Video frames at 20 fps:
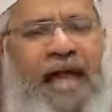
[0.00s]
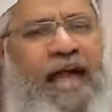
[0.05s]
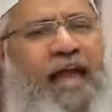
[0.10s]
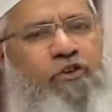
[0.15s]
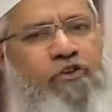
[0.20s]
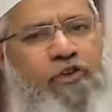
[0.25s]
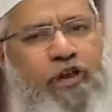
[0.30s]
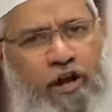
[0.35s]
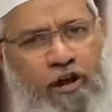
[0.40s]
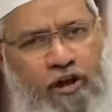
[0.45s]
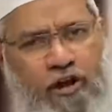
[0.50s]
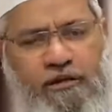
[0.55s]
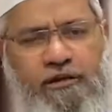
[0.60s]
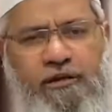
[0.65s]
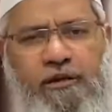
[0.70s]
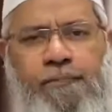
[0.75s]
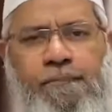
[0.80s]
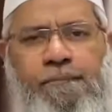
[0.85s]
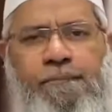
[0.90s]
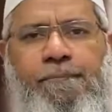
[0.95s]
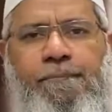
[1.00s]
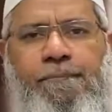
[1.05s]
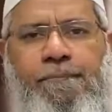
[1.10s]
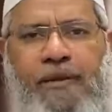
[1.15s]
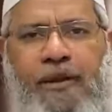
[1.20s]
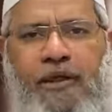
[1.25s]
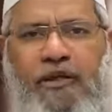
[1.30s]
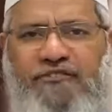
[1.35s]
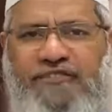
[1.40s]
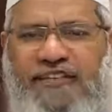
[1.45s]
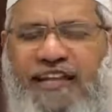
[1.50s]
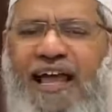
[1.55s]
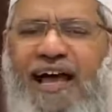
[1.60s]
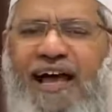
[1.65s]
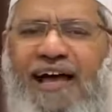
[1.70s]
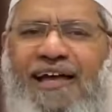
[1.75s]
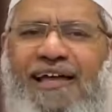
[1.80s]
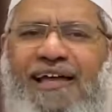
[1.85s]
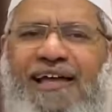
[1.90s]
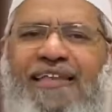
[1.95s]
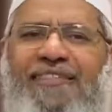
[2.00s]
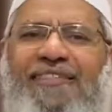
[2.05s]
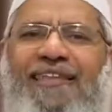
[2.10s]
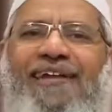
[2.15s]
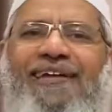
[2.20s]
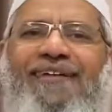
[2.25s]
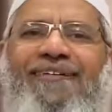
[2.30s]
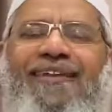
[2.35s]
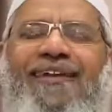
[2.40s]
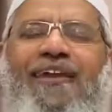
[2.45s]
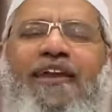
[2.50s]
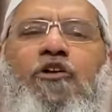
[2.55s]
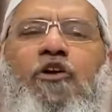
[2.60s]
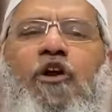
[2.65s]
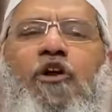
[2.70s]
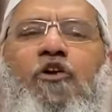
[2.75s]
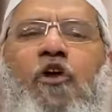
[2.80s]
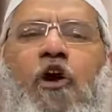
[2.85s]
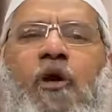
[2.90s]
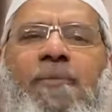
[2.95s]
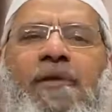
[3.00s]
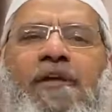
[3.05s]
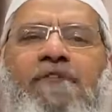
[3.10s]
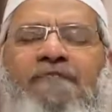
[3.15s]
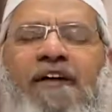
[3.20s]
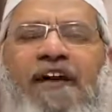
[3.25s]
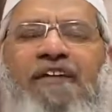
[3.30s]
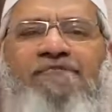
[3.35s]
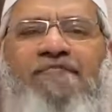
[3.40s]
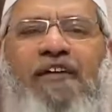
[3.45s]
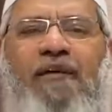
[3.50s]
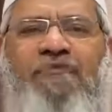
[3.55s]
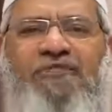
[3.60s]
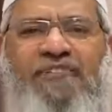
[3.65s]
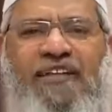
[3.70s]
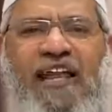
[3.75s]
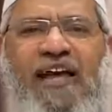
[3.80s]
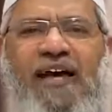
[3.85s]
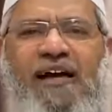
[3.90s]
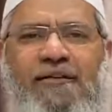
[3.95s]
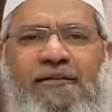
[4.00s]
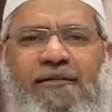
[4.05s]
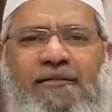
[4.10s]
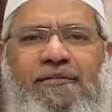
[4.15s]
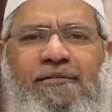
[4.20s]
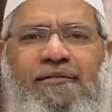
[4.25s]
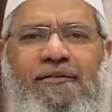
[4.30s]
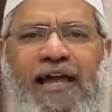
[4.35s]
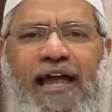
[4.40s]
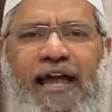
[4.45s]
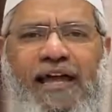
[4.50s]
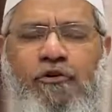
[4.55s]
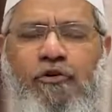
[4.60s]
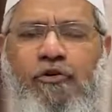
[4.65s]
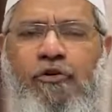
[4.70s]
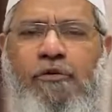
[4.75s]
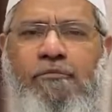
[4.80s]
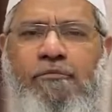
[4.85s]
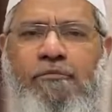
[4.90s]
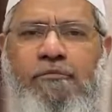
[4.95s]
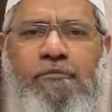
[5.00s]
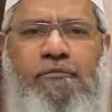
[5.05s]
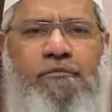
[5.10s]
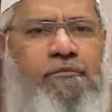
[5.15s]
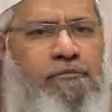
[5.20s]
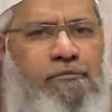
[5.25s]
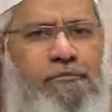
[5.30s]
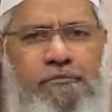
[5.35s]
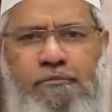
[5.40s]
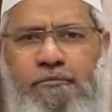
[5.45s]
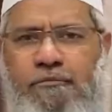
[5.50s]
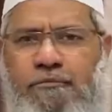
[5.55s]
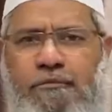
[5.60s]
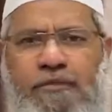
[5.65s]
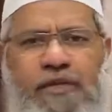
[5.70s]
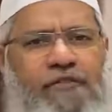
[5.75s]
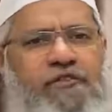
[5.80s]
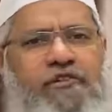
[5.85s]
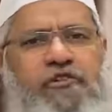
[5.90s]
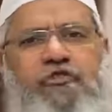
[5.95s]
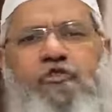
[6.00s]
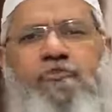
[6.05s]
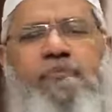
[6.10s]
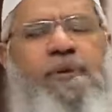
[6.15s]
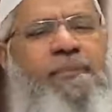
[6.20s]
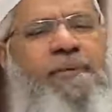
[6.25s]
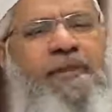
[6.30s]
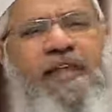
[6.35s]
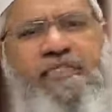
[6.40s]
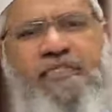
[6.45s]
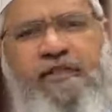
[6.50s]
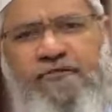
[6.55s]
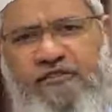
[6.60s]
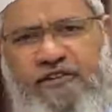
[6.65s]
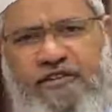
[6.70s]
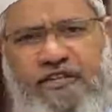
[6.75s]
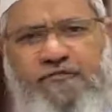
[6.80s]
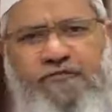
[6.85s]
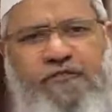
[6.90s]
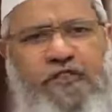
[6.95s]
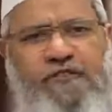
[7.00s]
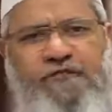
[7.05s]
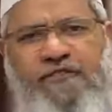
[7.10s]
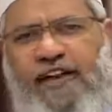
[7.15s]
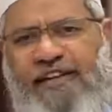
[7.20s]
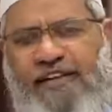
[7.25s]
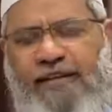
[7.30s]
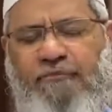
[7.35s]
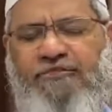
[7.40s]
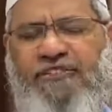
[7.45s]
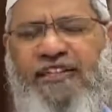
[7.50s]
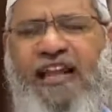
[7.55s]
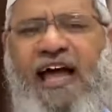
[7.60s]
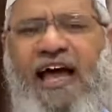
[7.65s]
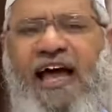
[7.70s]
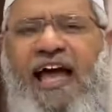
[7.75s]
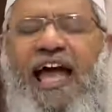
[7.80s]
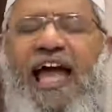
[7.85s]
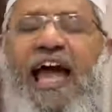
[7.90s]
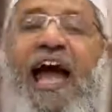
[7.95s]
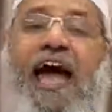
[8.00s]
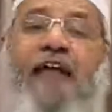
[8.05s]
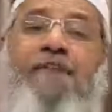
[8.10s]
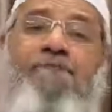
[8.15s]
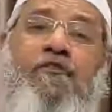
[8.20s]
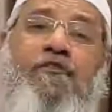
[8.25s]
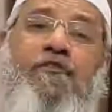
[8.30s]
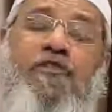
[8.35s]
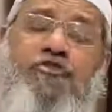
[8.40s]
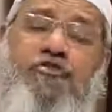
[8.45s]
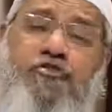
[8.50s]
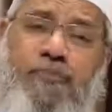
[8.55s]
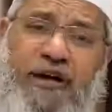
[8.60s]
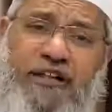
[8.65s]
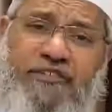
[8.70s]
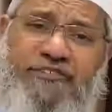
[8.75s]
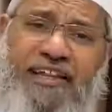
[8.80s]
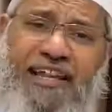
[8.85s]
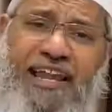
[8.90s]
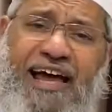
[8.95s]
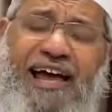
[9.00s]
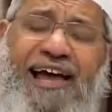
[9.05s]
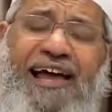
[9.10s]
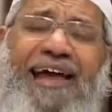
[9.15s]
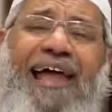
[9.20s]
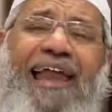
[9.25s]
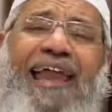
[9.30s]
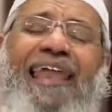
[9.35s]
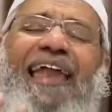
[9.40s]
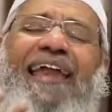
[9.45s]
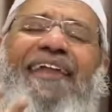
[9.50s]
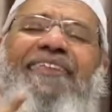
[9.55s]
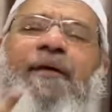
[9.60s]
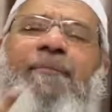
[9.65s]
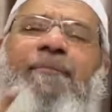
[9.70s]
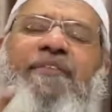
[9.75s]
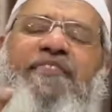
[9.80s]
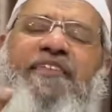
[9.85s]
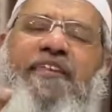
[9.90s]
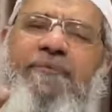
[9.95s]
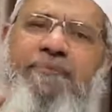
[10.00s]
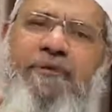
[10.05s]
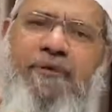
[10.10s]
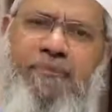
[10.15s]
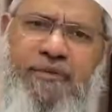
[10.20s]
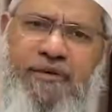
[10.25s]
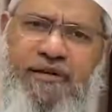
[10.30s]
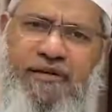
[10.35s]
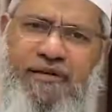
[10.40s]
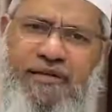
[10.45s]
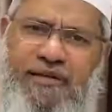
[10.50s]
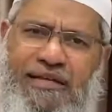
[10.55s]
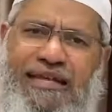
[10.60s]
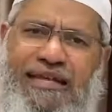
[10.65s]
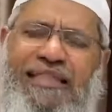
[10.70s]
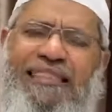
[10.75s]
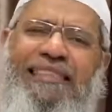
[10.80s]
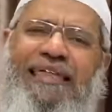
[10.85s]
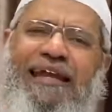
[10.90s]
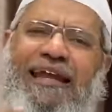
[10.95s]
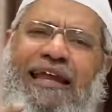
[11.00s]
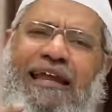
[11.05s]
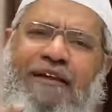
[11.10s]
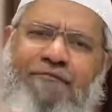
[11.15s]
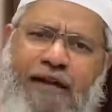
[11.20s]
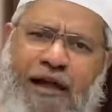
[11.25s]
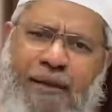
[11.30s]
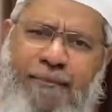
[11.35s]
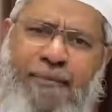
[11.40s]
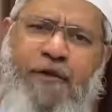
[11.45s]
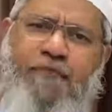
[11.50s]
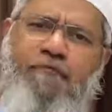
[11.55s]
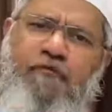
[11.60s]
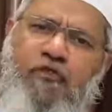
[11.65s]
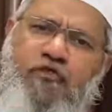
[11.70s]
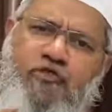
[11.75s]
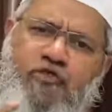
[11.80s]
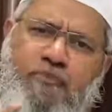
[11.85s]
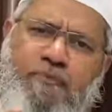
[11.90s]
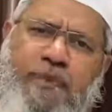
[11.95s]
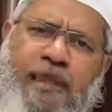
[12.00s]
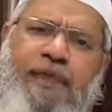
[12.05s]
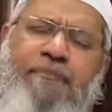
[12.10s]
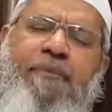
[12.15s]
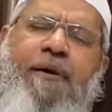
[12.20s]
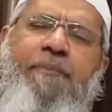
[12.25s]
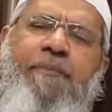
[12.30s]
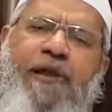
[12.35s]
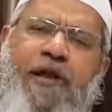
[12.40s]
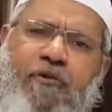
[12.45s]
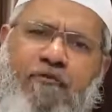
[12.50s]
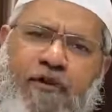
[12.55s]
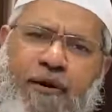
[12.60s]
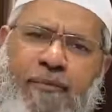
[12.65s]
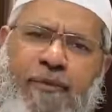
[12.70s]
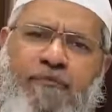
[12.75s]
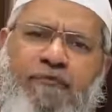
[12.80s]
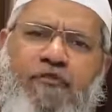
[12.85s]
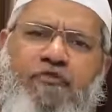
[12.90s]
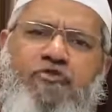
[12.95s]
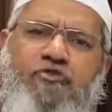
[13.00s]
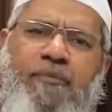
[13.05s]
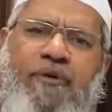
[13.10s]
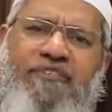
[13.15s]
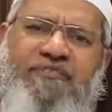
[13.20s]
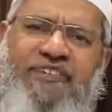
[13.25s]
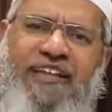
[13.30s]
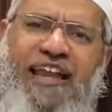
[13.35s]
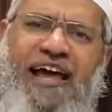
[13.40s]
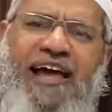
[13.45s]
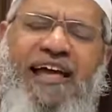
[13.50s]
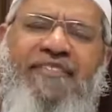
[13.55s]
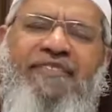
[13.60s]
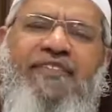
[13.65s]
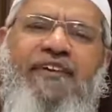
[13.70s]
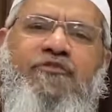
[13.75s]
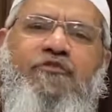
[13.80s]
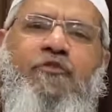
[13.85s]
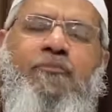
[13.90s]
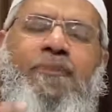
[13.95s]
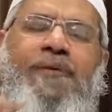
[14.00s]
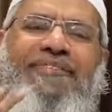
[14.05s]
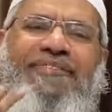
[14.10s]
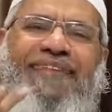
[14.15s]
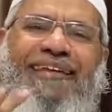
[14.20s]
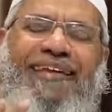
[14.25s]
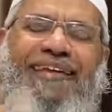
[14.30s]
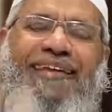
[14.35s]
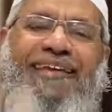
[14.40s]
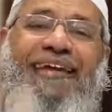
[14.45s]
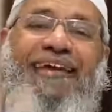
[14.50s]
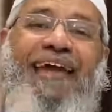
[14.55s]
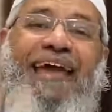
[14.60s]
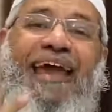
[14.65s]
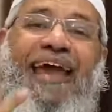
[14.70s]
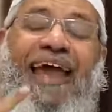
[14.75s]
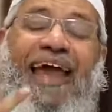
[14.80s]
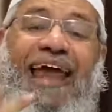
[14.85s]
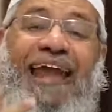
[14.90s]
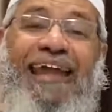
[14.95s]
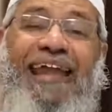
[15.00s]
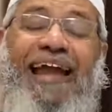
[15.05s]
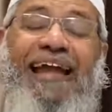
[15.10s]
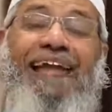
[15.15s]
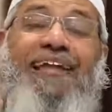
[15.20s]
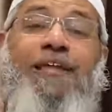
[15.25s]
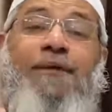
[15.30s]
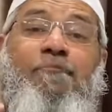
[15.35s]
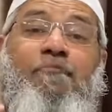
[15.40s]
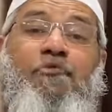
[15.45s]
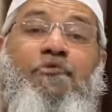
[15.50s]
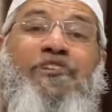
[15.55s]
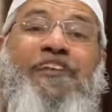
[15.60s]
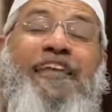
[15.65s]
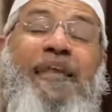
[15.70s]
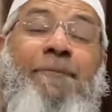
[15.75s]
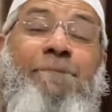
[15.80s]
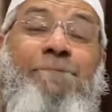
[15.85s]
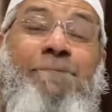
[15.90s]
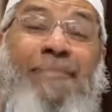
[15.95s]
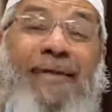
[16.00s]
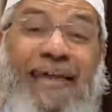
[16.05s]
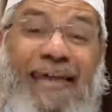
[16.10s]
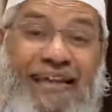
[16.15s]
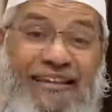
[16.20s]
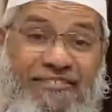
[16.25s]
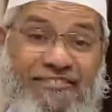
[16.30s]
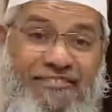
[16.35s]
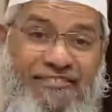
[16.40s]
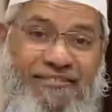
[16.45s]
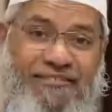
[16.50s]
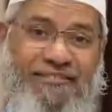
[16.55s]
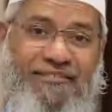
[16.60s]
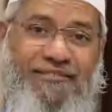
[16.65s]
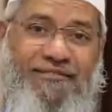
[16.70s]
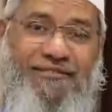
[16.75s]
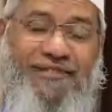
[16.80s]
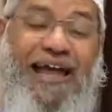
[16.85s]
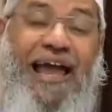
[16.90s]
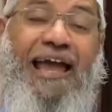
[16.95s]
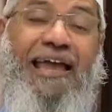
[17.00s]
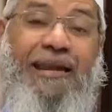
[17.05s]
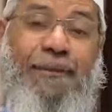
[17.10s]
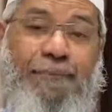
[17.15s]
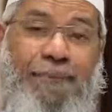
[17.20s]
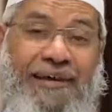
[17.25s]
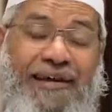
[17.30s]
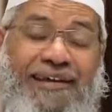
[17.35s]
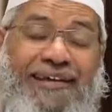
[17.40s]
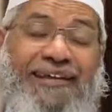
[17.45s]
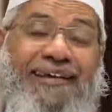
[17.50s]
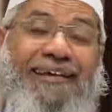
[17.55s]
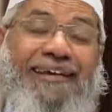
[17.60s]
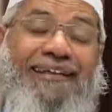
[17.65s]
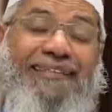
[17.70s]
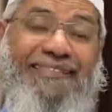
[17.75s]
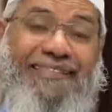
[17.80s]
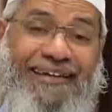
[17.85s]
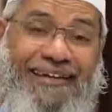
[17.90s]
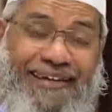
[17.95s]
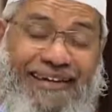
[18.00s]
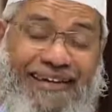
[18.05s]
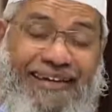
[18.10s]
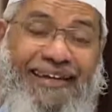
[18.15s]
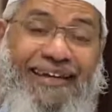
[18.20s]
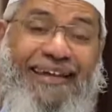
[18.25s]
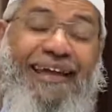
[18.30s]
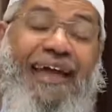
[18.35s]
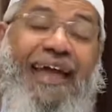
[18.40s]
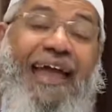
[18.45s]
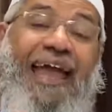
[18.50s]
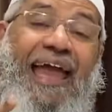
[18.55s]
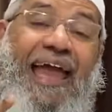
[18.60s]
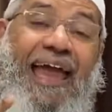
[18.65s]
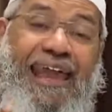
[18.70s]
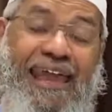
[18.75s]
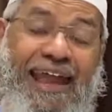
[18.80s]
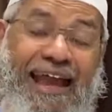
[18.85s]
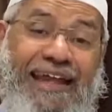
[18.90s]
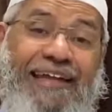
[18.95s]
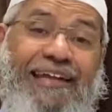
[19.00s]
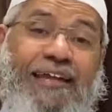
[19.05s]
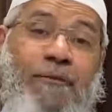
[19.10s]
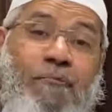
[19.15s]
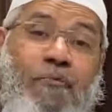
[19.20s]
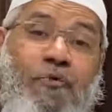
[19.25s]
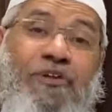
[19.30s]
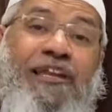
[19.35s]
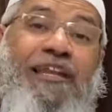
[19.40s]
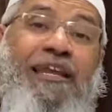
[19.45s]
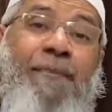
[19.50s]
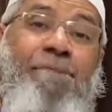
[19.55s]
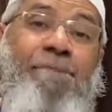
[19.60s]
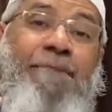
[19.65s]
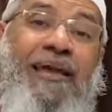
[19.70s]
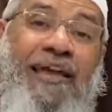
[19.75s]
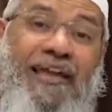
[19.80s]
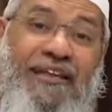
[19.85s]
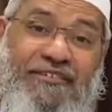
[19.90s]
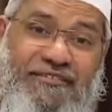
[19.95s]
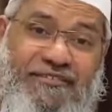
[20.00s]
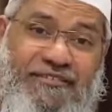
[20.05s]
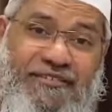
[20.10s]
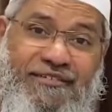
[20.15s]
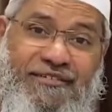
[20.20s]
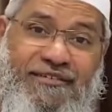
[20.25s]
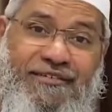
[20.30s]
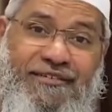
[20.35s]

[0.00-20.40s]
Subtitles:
and you cannot pray your salah, then read your normal 5-time salah at home. Even 2 people are sufficient for the 5-time salah. And for the Jummah salah, let there be 3 people. The requirement for minimum requirement for Jummah salah is there should be 3 adult Muslim males. I repeat, 3 adult Muslim males.